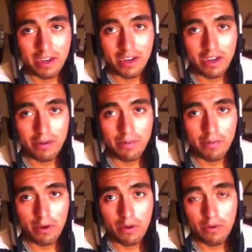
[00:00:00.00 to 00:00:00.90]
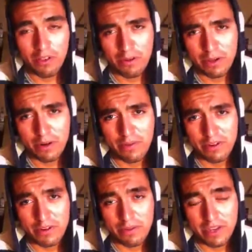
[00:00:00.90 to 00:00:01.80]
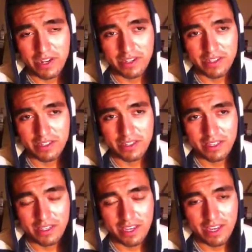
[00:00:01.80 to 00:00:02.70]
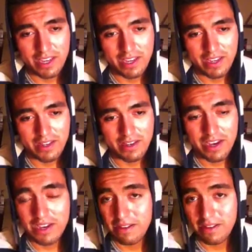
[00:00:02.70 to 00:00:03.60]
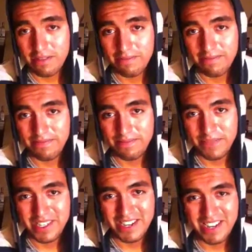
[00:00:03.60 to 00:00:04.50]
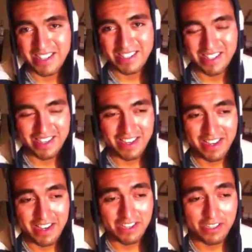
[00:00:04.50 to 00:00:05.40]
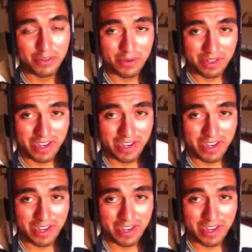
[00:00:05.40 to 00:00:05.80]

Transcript: A little bit over 2 minutes, and yeah, peace guys, enjoy the